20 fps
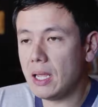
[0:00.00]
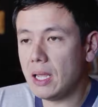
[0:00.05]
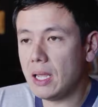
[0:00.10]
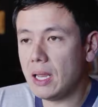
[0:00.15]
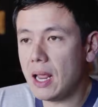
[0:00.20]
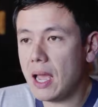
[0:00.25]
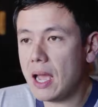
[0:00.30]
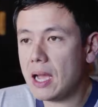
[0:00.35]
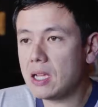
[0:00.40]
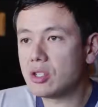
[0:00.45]

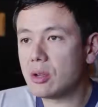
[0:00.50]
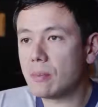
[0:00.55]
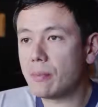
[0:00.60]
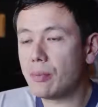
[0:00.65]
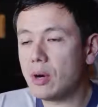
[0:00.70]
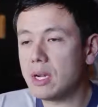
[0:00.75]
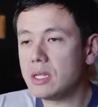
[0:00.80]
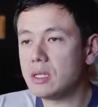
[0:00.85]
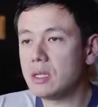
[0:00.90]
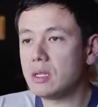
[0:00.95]
It has a
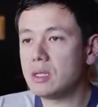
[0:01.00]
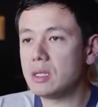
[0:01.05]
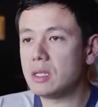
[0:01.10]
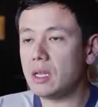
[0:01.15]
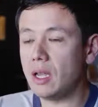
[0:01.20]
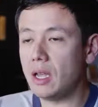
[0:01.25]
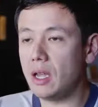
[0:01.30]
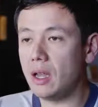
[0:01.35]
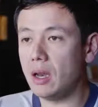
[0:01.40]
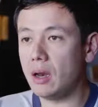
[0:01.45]
presence
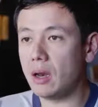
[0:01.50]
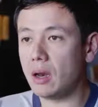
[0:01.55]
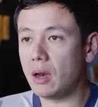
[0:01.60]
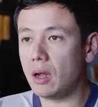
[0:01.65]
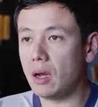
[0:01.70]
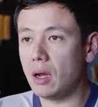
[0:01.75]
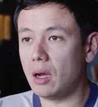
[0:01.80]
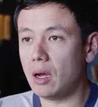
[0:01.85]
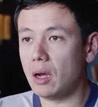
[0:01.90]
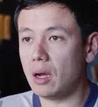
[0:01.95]
in
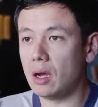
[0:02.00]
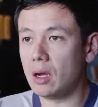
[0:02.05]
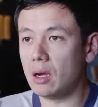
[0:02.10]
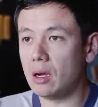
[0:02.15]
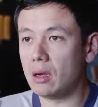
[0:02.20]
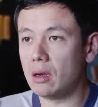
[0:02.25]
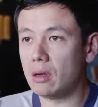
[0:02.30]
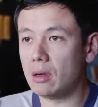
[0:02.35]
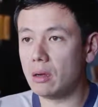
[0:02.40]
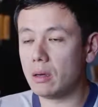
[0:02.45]

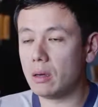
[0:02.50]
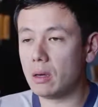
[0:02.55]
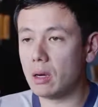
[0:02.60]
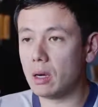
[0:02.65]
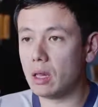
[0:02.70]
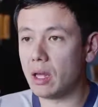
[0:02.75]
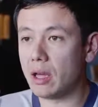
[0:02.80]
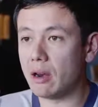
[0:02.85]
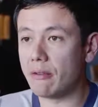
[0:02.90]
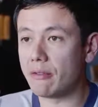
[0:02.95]
a
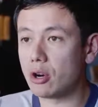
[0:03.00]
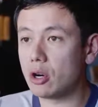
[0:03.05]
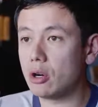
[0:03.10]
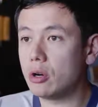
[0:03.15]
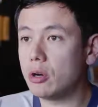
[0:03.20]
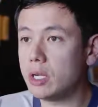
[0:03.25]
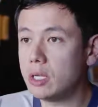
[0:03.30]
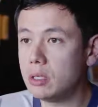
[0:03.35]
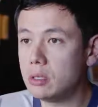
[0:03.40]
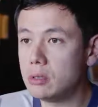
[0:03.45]
lot of
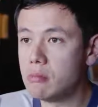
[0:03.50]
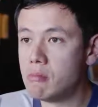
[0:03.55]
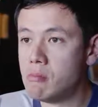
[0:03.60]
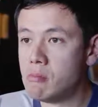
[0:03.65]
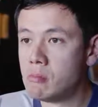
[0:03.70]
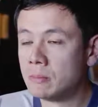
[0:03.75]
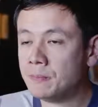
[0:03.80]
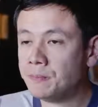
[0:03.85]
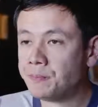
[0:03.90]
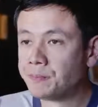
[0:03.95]
curries,
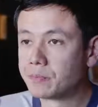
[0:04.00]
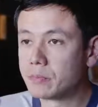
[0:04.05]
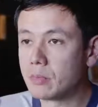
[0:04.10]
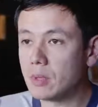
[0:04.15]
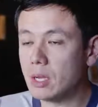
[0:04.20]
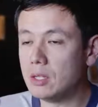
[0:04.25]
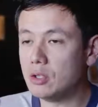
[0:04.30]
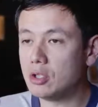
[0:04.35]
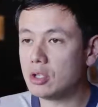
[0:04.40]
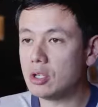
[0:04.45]

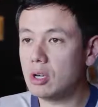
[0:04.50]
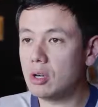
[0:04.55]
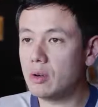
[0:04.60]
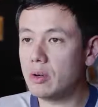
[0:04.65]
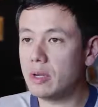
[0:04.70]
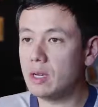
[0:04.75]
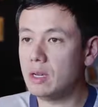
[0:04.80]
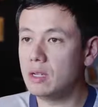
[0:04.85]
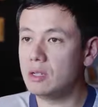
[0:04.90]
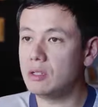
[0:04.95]
and so
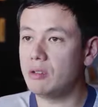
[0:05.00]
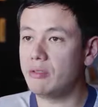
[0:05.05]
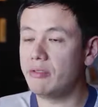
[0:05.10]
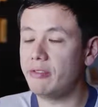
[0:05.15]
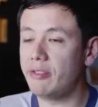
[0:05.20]
it is a